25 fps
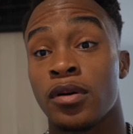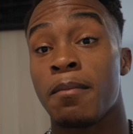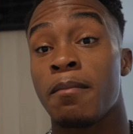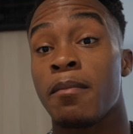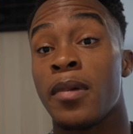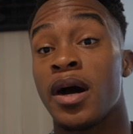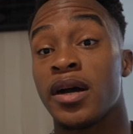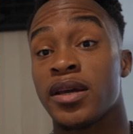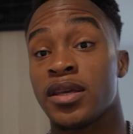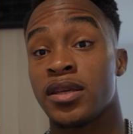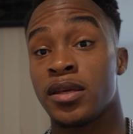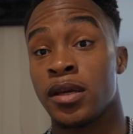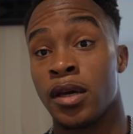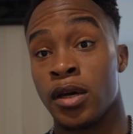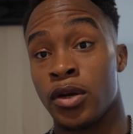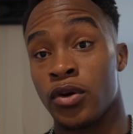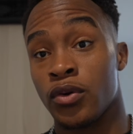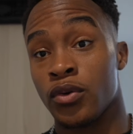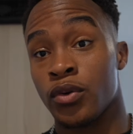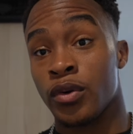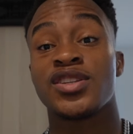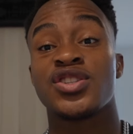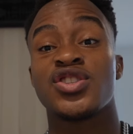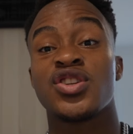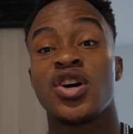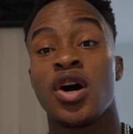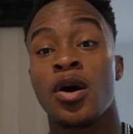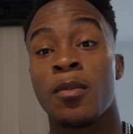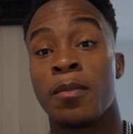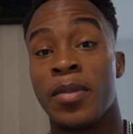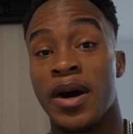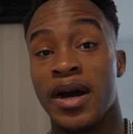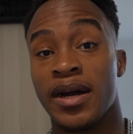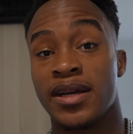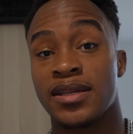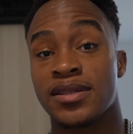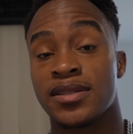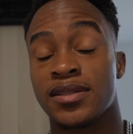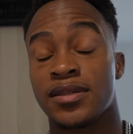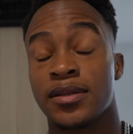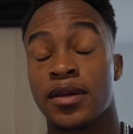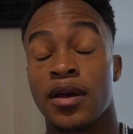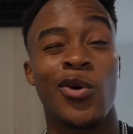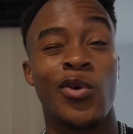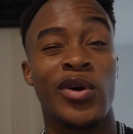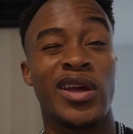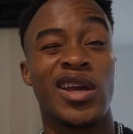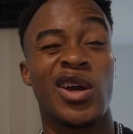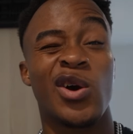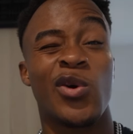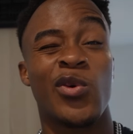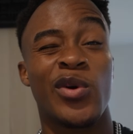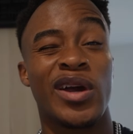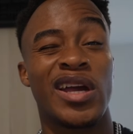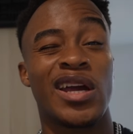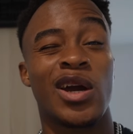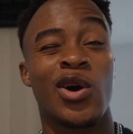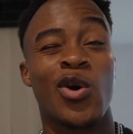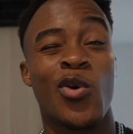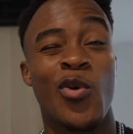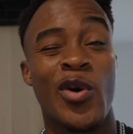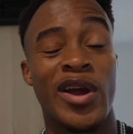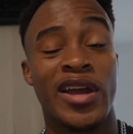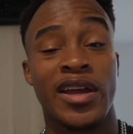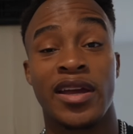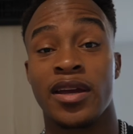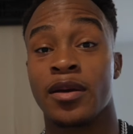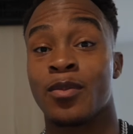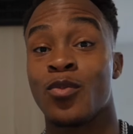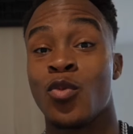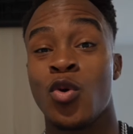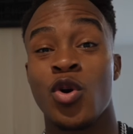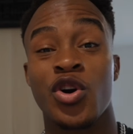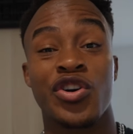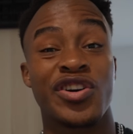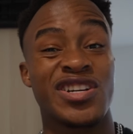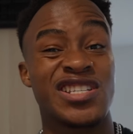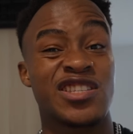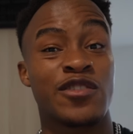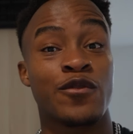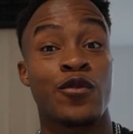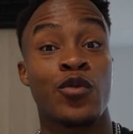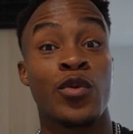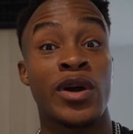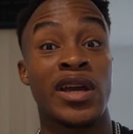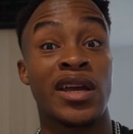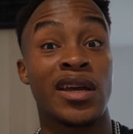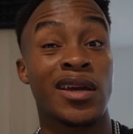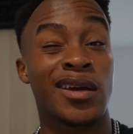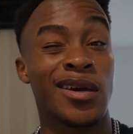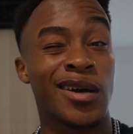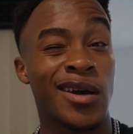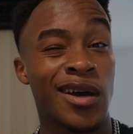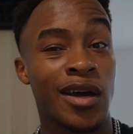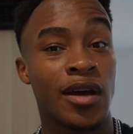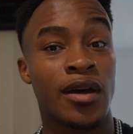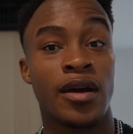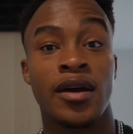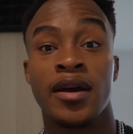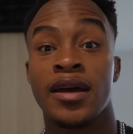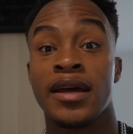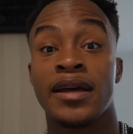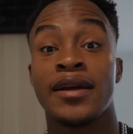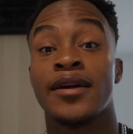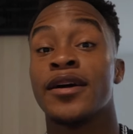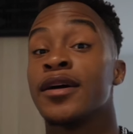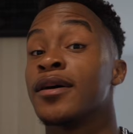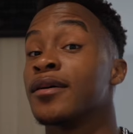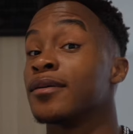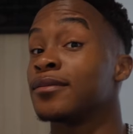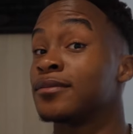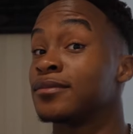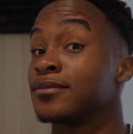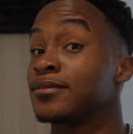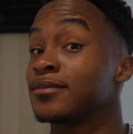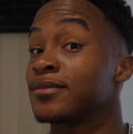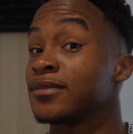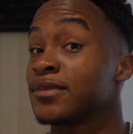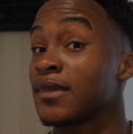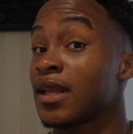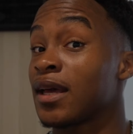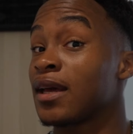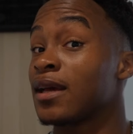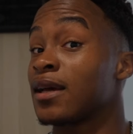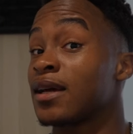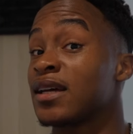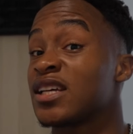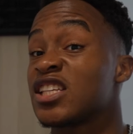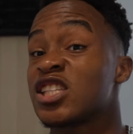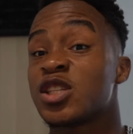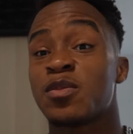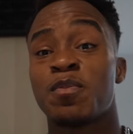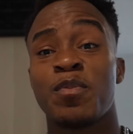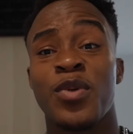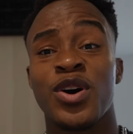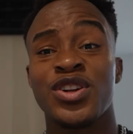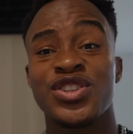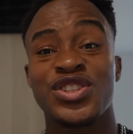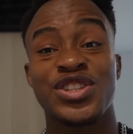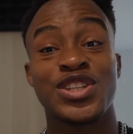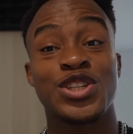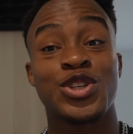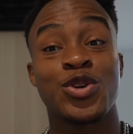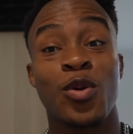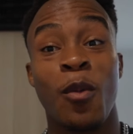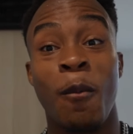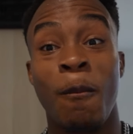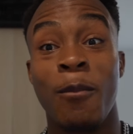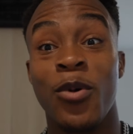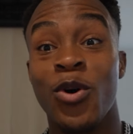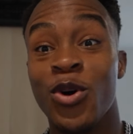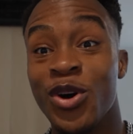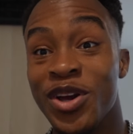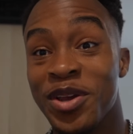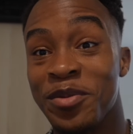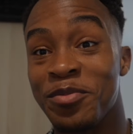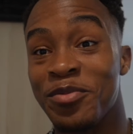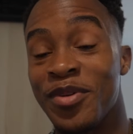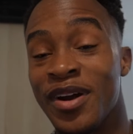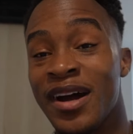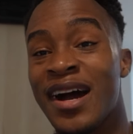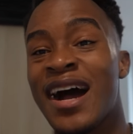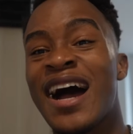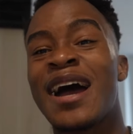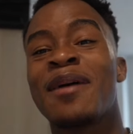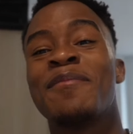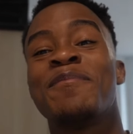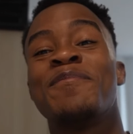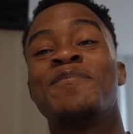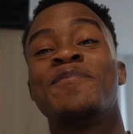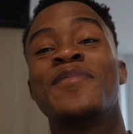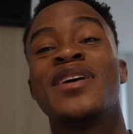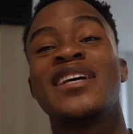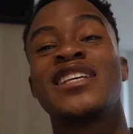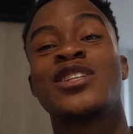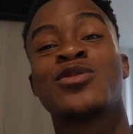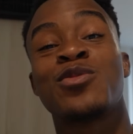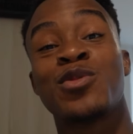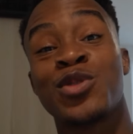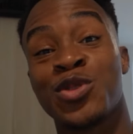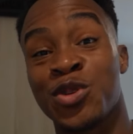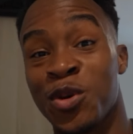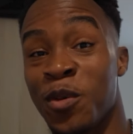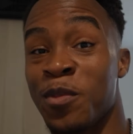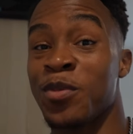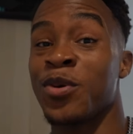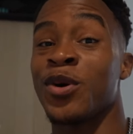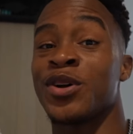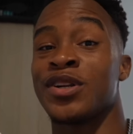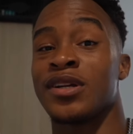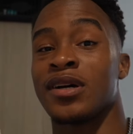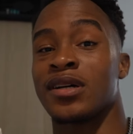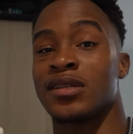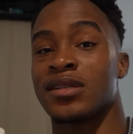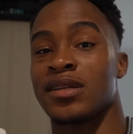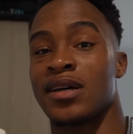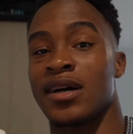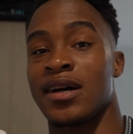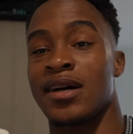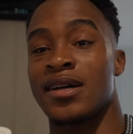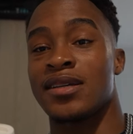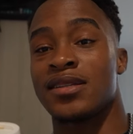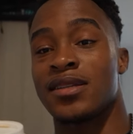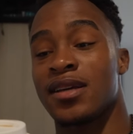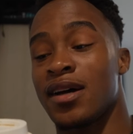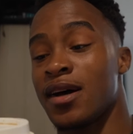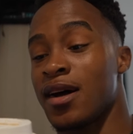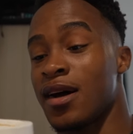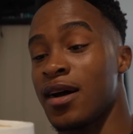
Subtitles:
macchiato, Starbucks, wink, wink, wink, more aggressive wink. Sponsor your boy, bro. I mess with your products, guys.